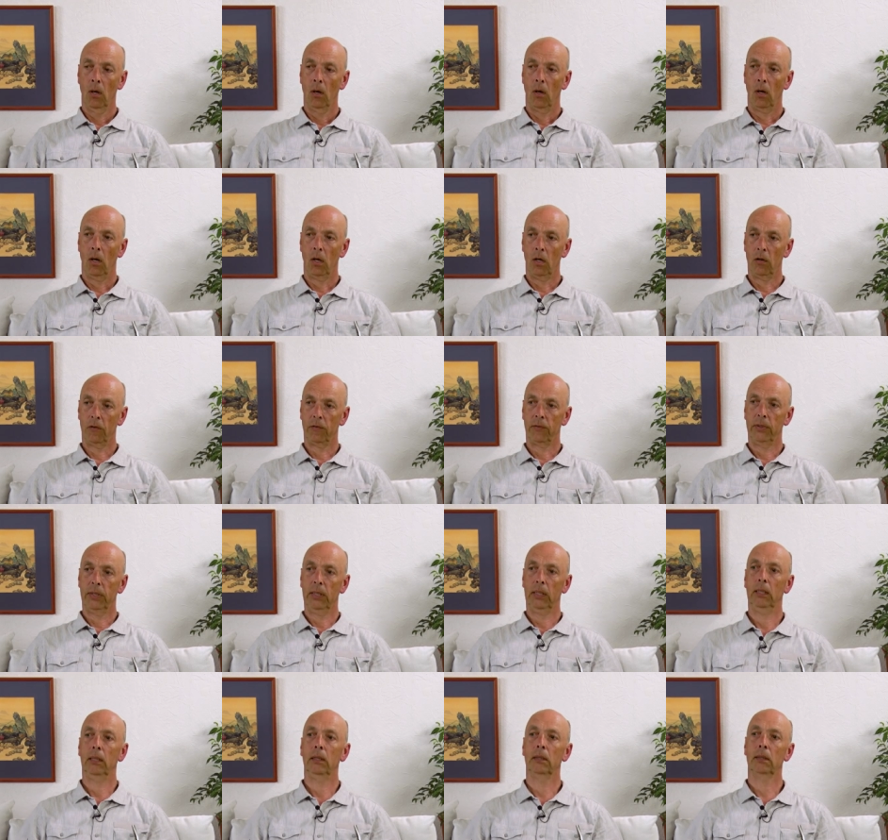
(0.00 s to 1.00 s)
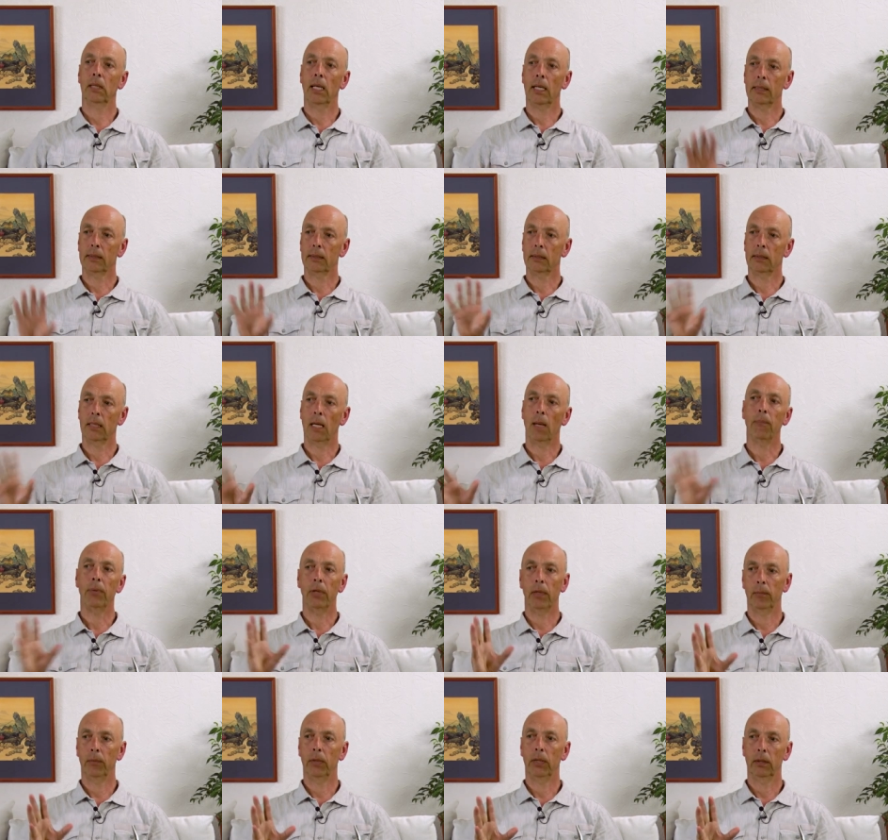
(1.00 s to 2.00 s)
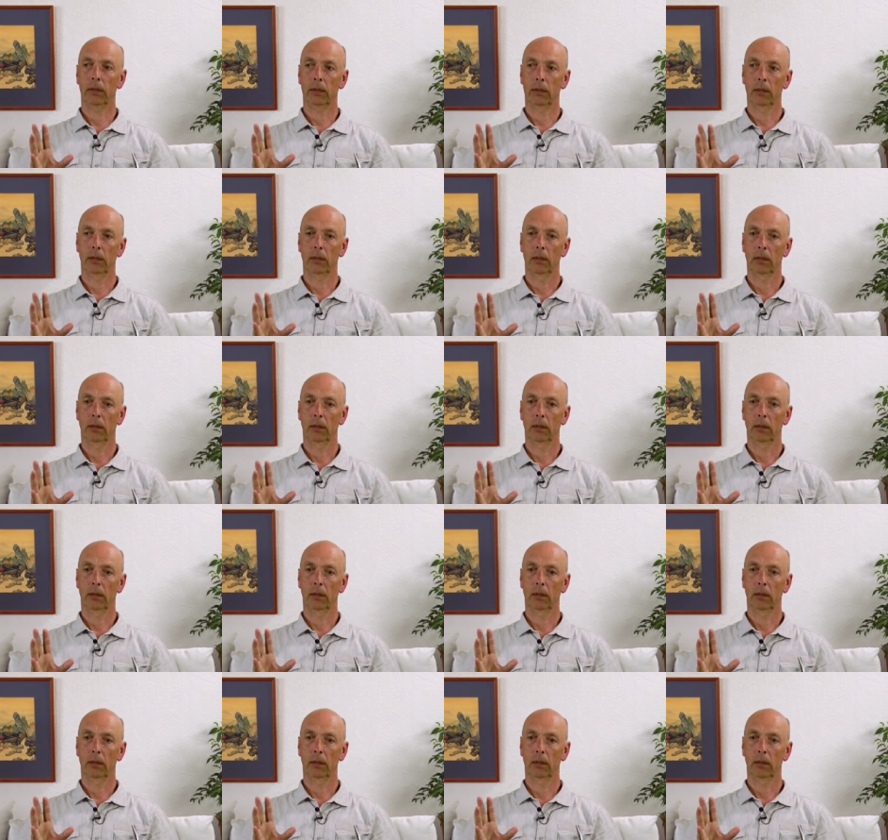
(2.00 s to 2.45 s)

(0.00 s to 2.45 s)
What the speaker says: All of these are supplements,